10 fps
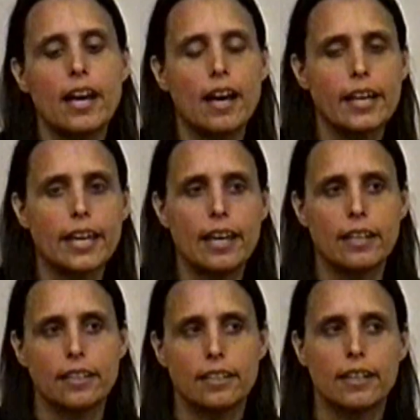Yeah, I
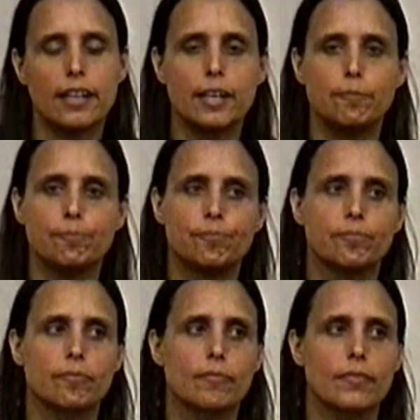can. Um,
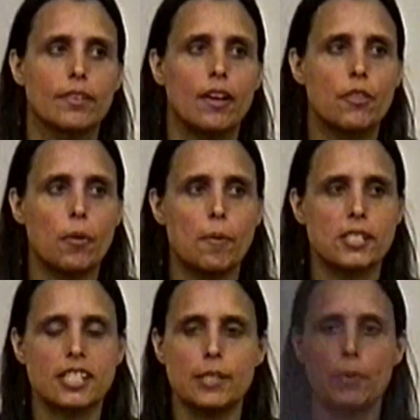although I was